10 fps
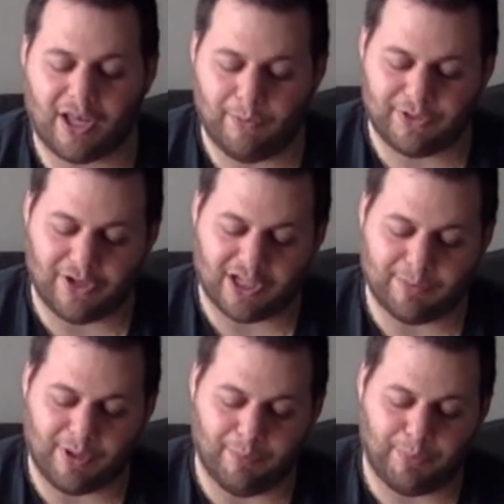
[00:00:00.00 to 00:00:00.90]
And we talked
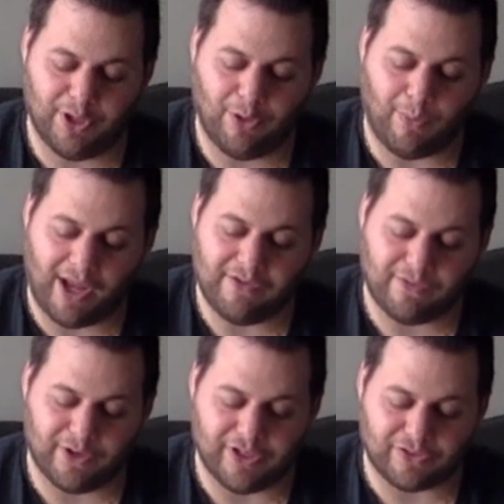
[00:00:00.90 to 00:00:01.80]
about Bill White
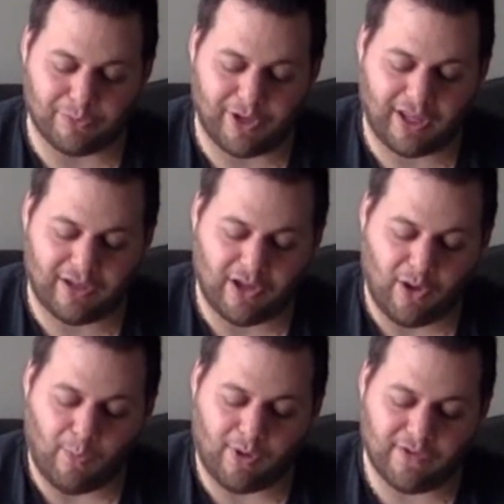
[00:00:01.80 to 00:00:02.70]
for his ring, and
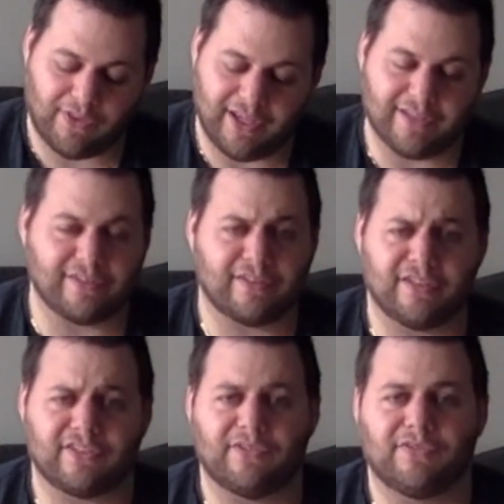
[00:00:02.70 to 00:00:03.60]
one of the
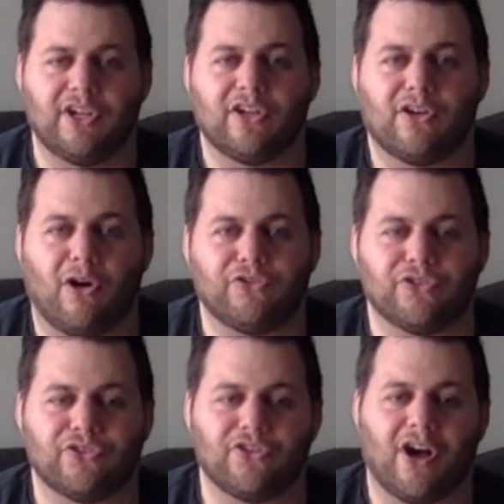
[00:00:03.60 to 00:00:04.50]
instances of
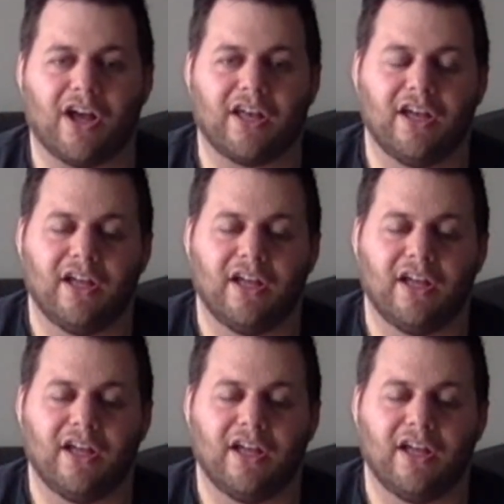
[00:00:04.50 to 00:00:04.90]
culture shock